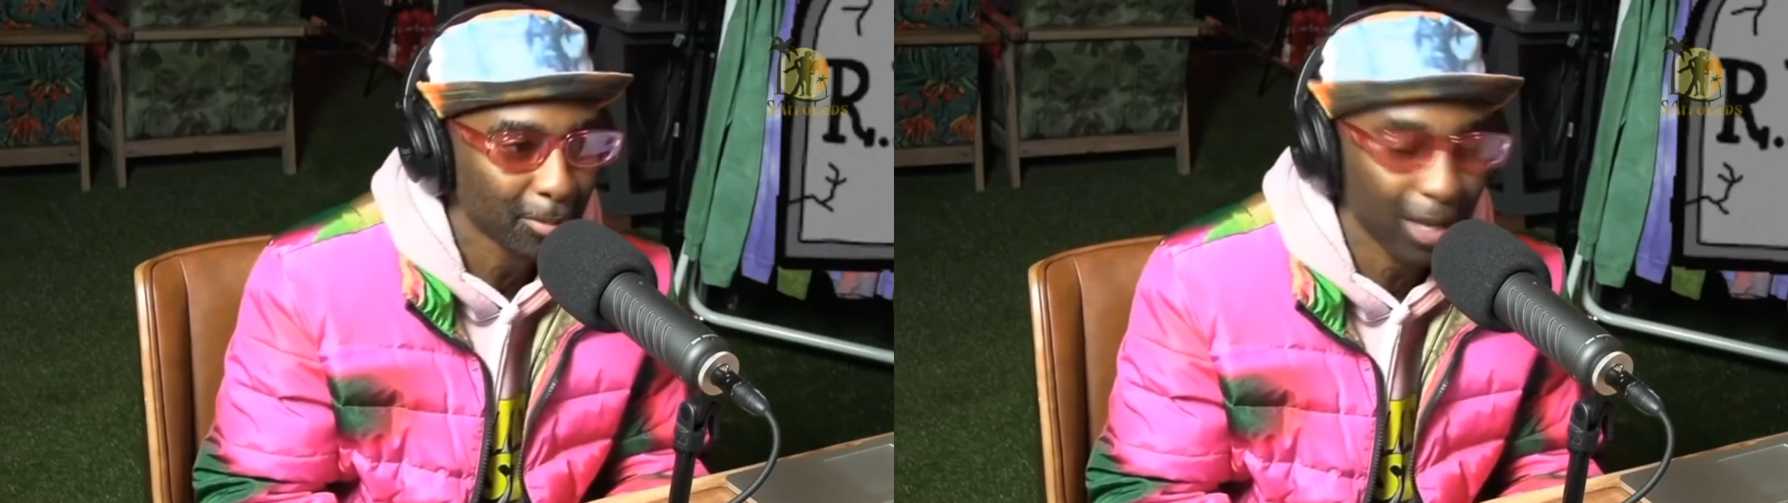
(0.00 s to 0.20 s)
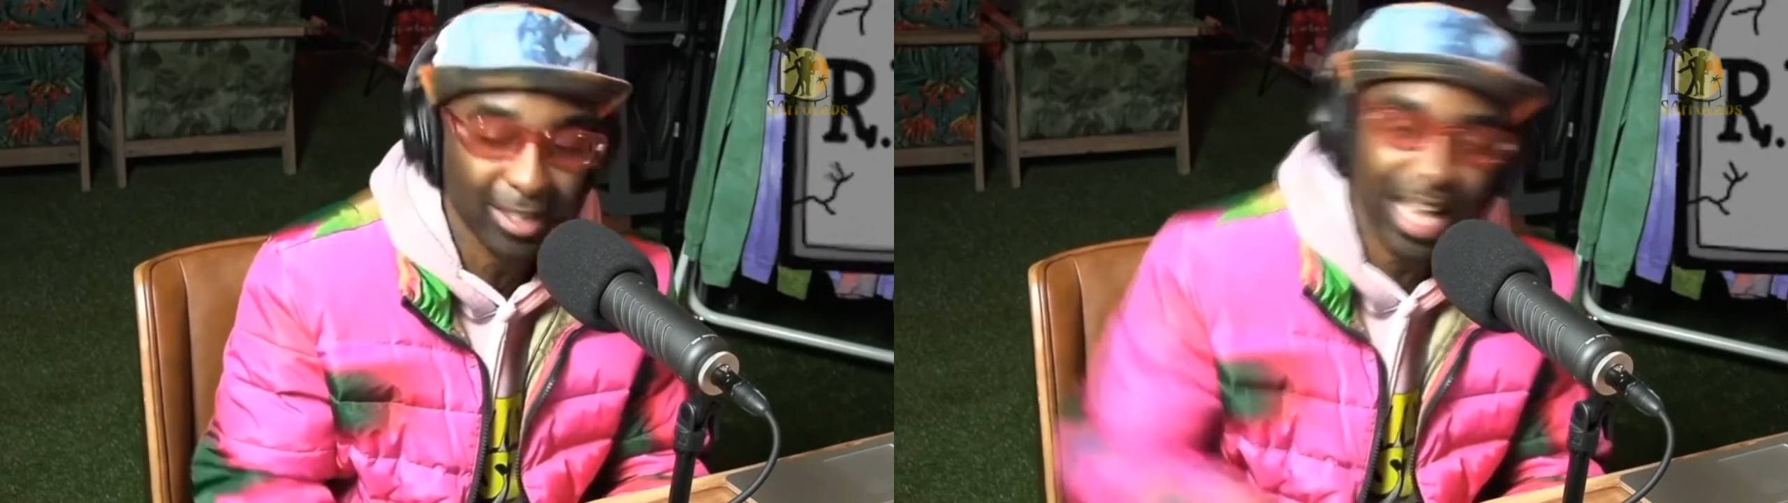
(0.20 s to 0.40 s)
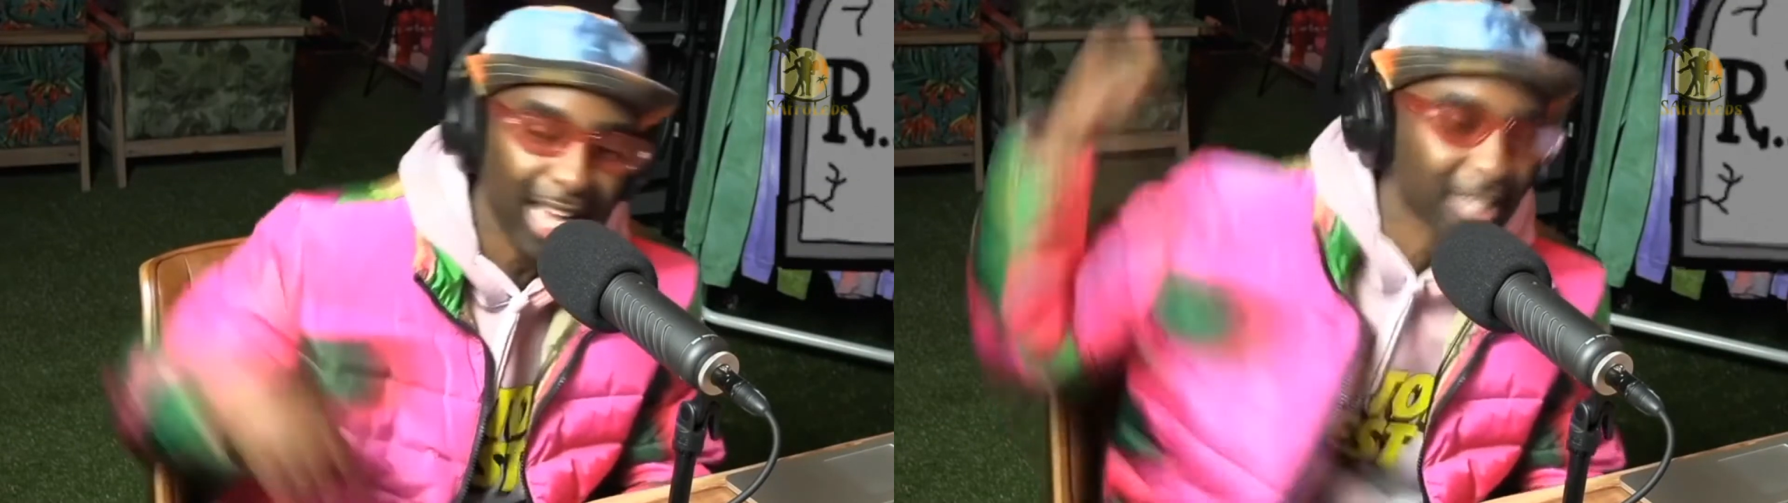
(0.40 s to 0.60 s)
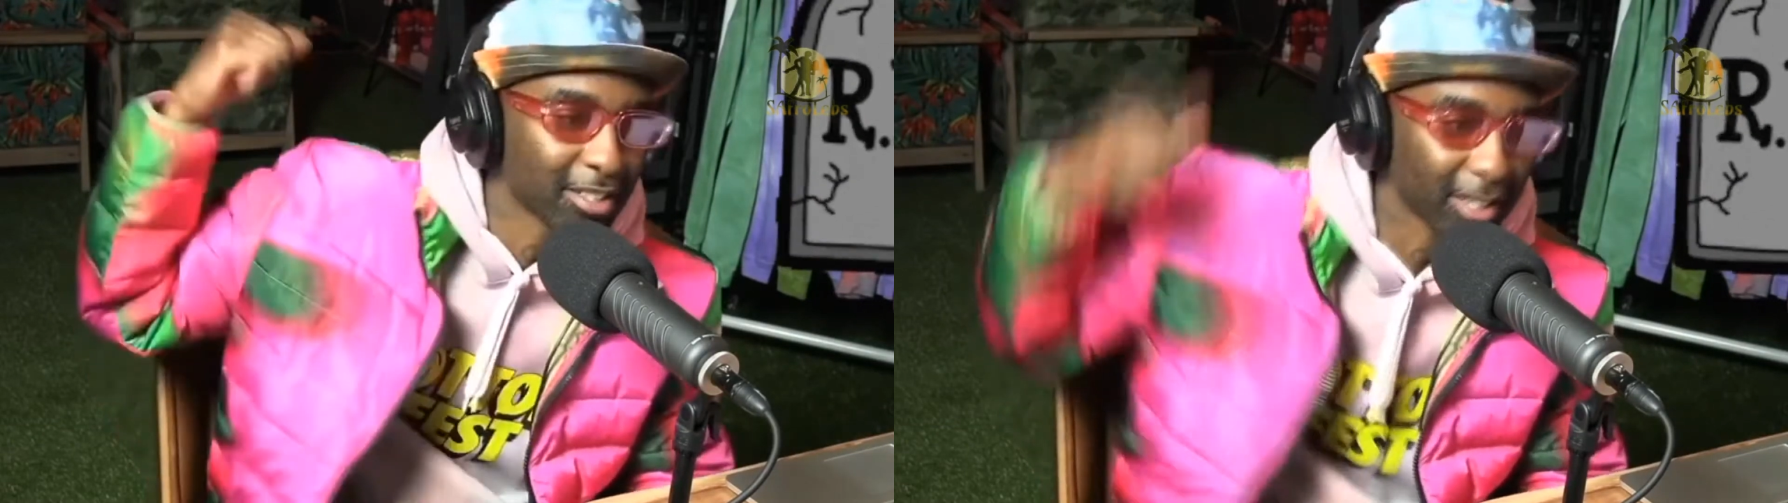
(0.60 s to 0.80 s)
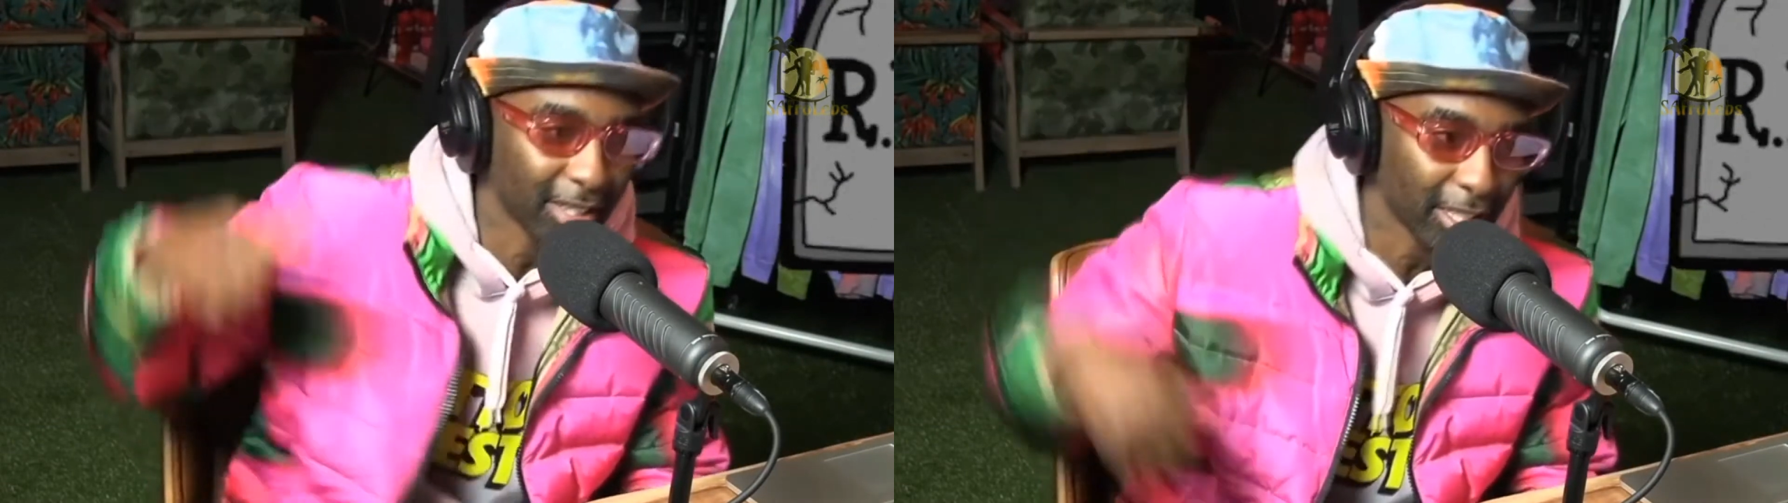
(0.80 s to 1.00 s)
My dad is
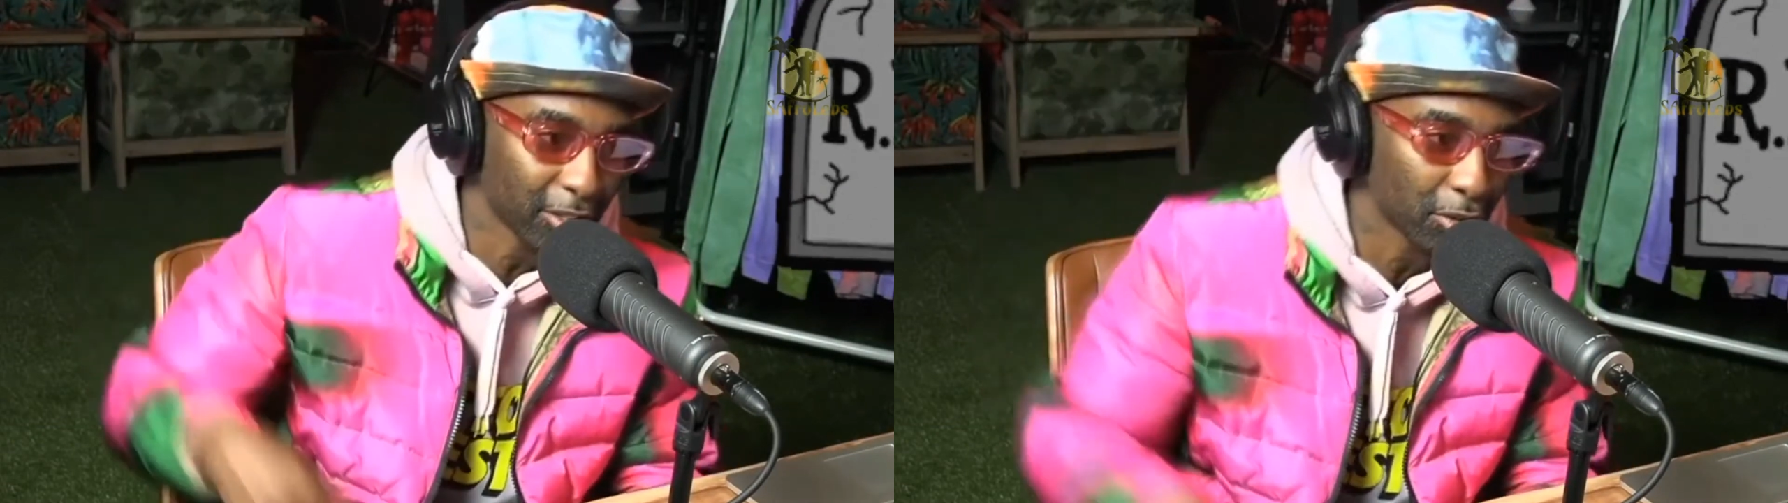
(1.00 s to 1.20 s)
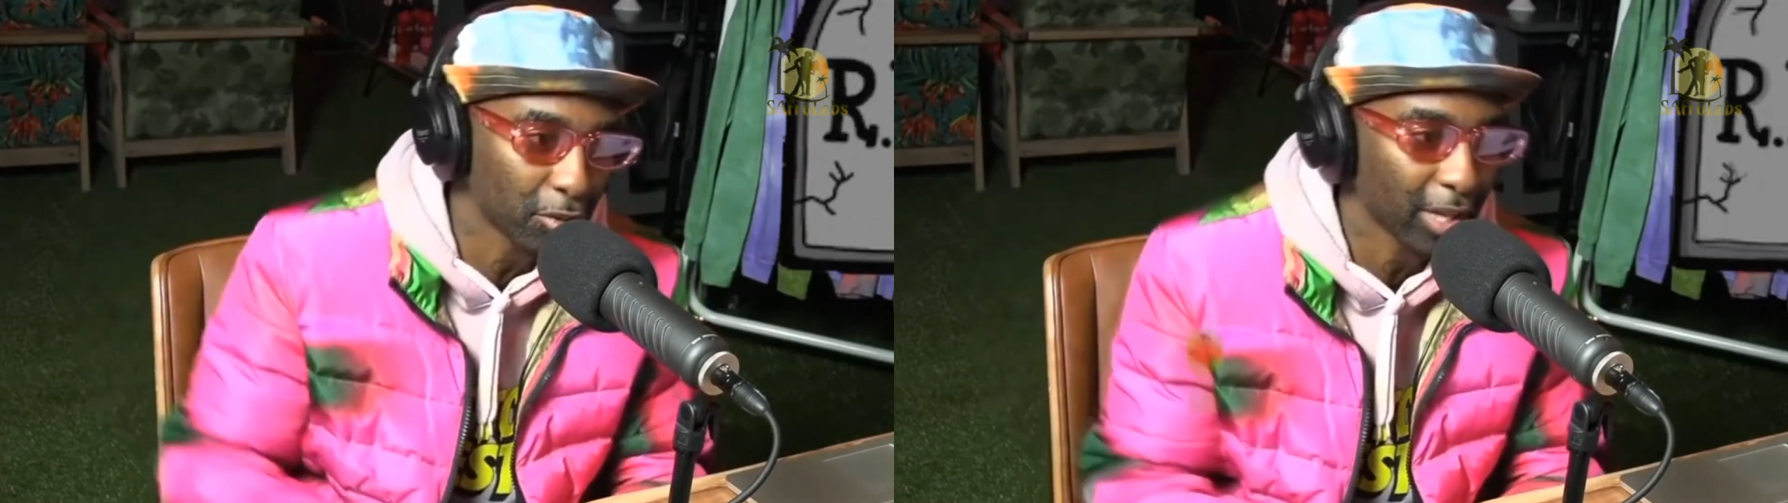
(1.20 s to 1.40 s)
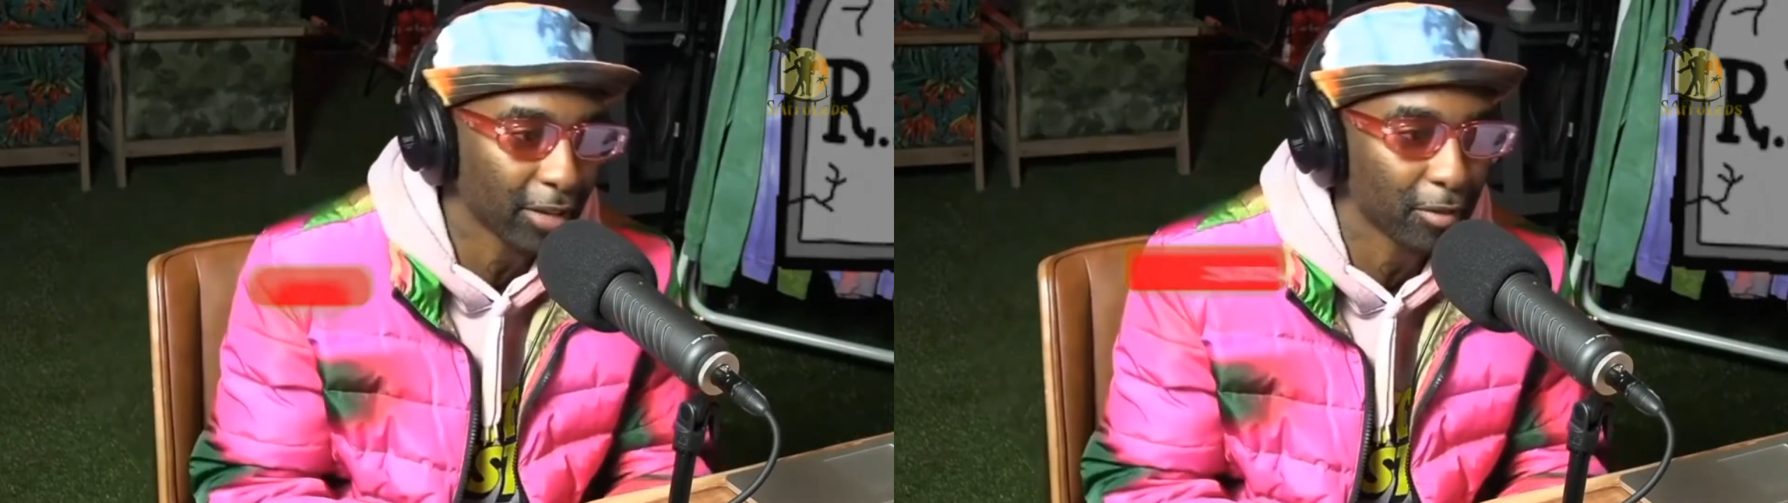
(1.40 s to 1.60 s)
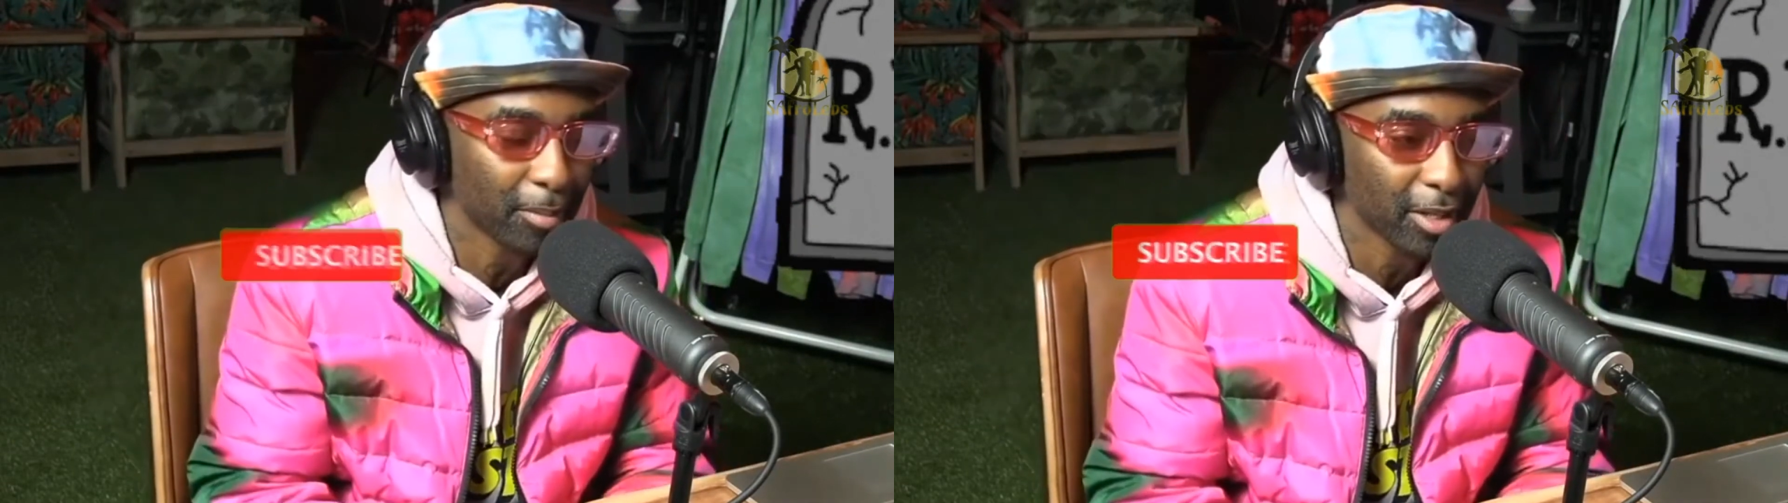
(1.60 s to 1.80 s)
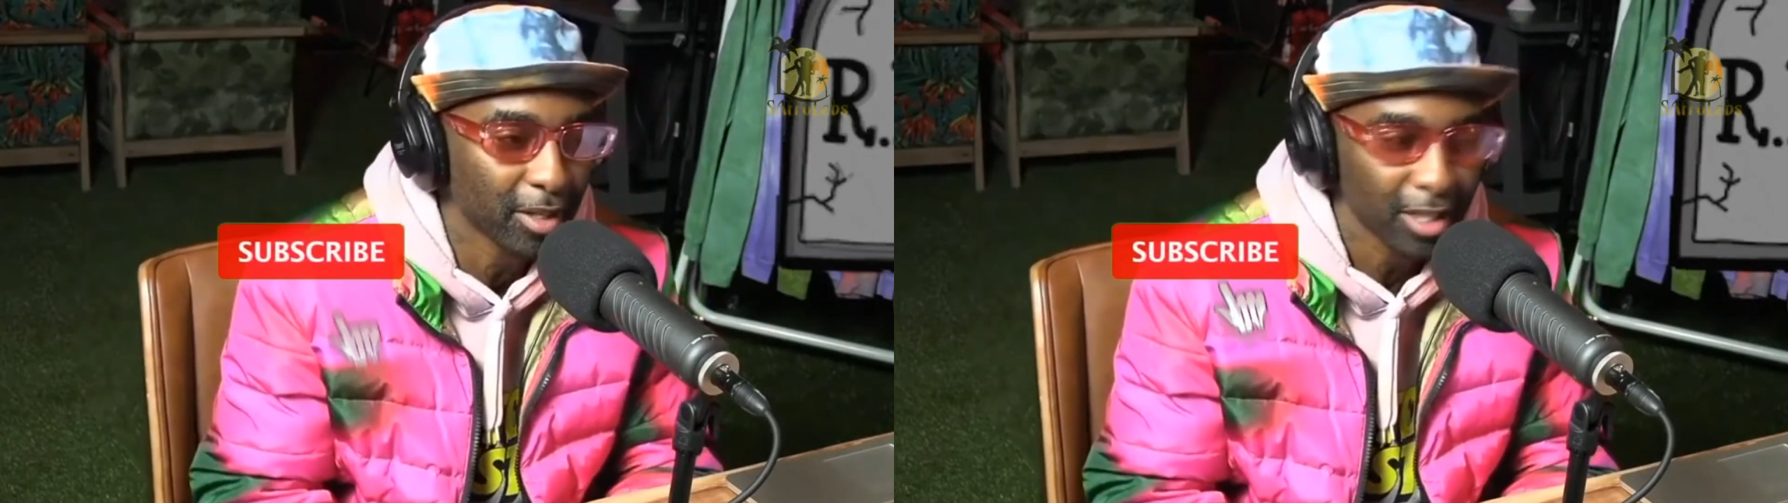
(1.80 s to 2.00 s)
not there to do that for
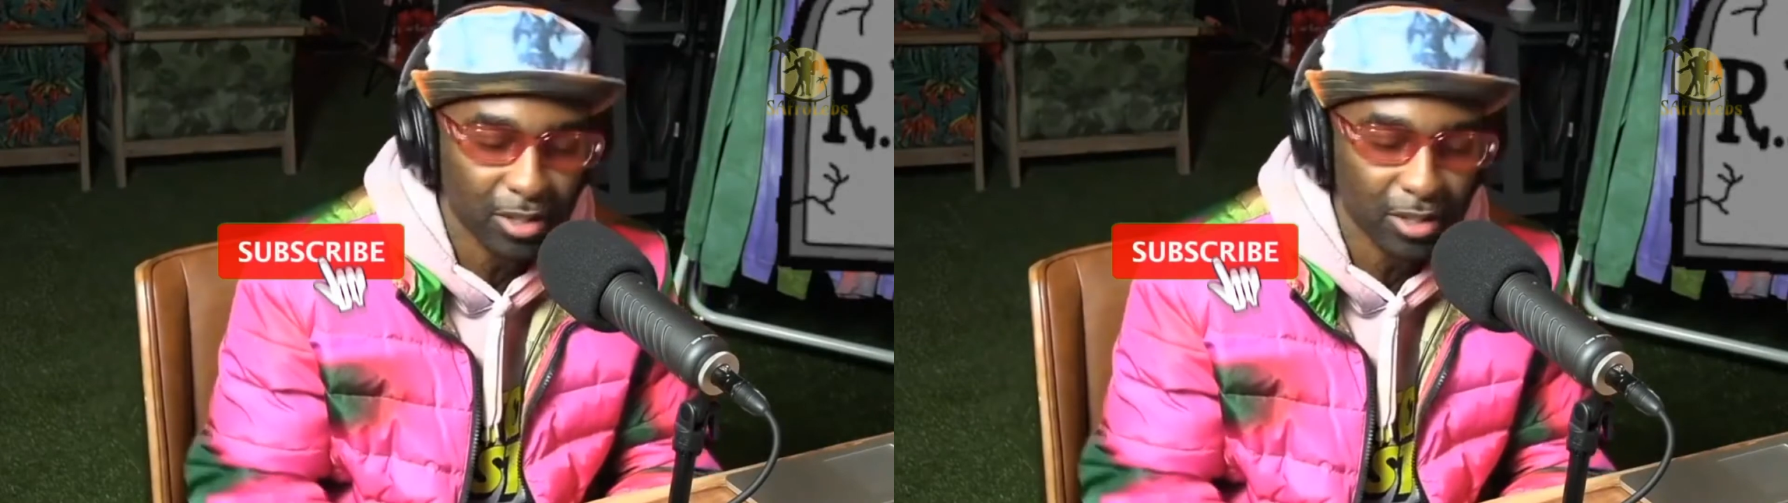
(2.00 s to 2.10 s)
me,